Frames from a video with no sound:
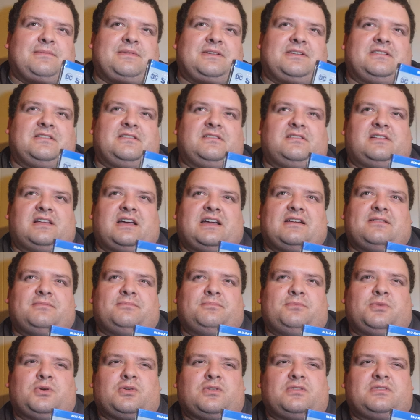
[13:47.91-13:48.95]
and a lot of
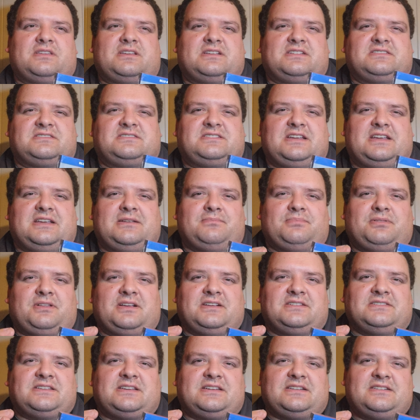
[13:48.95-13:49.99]
more things take
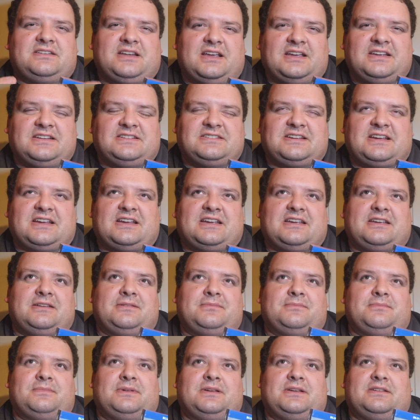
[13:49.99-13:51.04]
place at
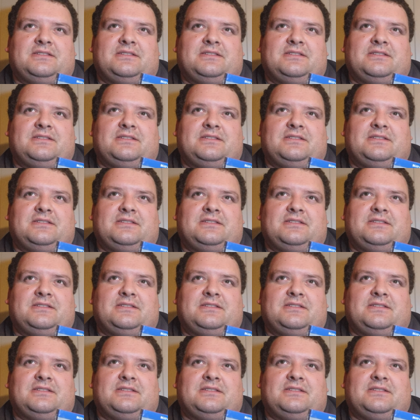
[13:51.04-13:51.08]
nighttime